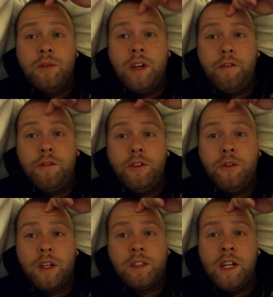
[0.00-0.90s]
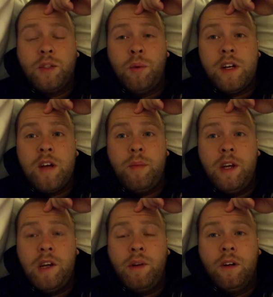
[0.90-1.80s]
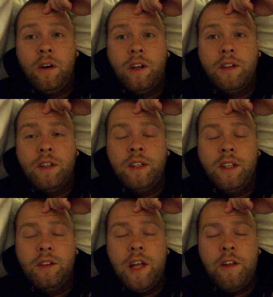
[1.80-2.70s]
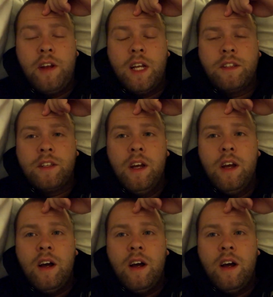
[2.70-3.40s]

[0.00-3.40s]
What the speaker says: Duff Trucks. That's why I am here in Holland, in the Netherlands.